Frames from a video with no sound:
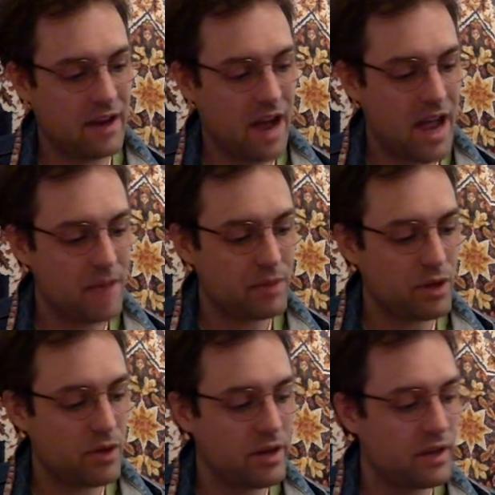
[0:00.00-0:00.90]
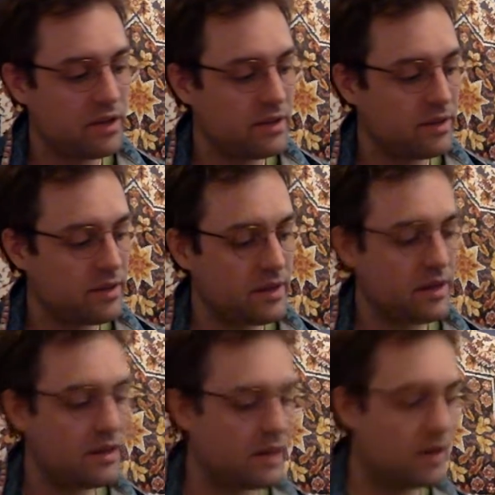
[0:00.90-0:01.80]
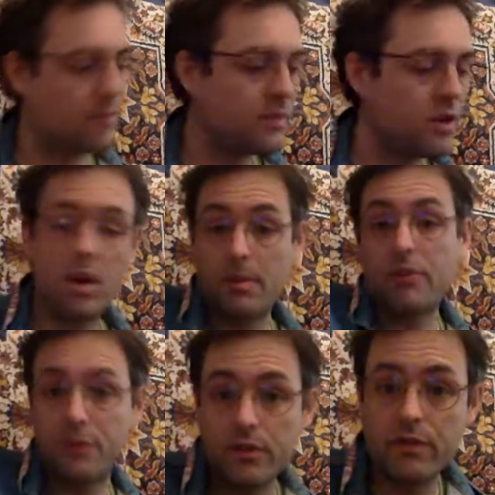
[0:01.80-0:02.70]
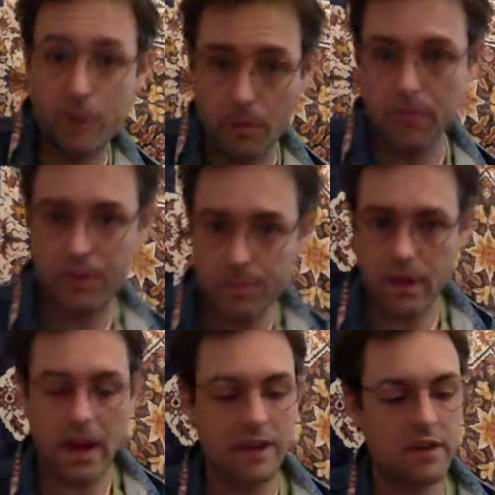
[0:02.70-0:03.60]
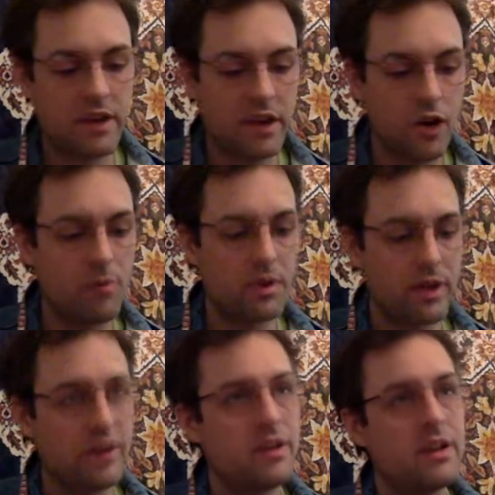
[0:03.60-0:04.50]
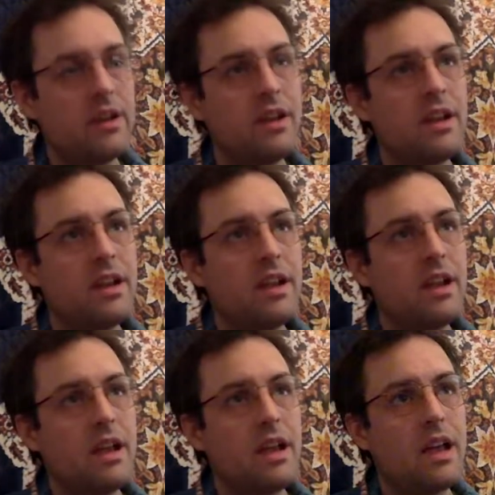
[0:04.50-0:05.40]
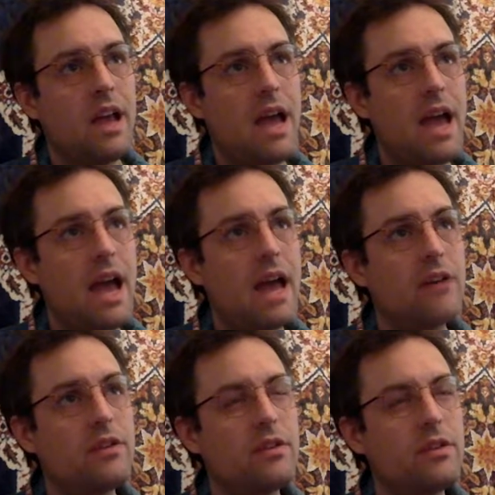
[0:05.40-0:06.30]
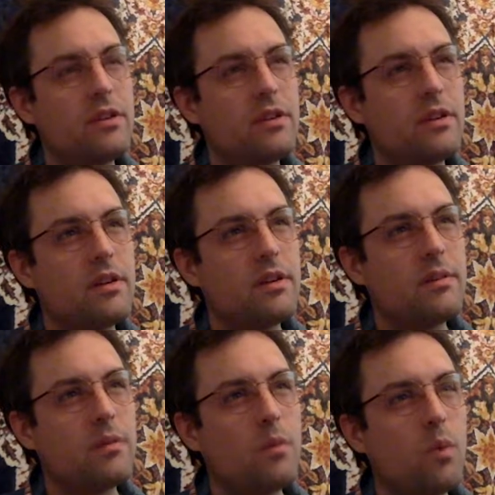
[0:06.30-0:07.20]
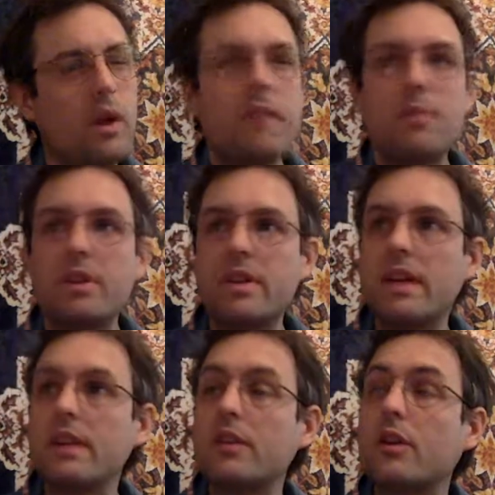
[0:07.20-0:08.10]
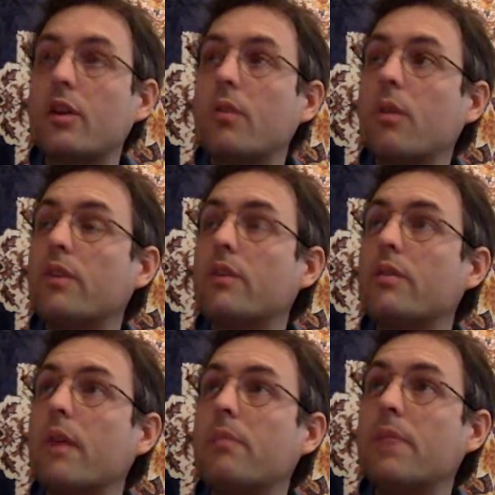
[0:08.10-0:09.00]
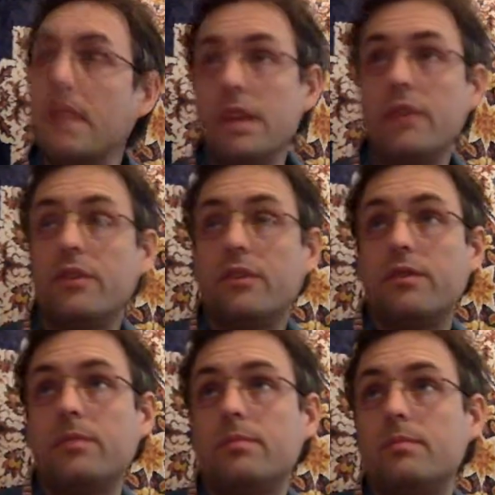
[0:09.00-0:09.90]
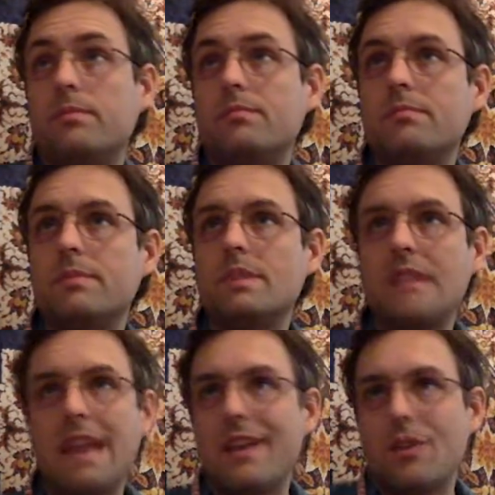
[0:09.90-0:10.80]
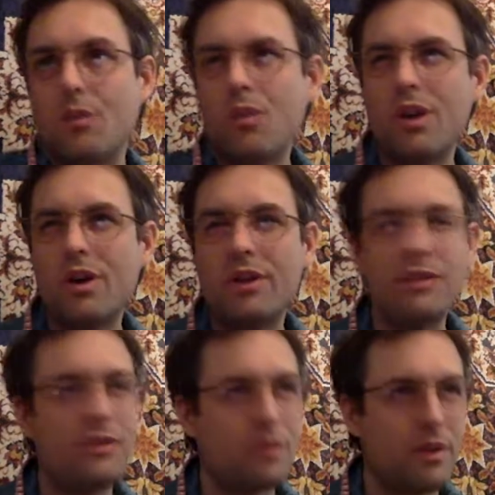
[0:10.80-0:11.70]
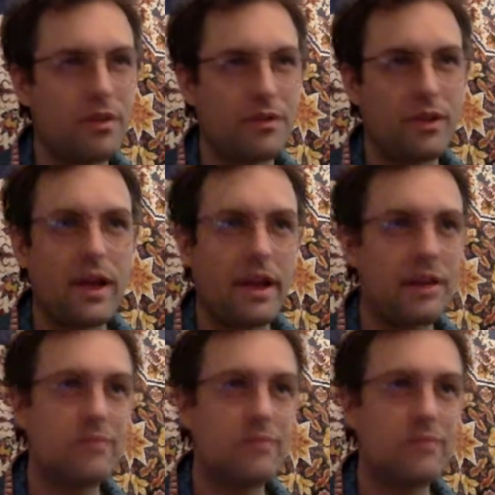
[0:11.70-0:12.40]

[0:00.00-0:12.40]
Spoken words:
I uploaded a couple student films that I had done at Oberlin. And one in particular was a piece set in the woods with like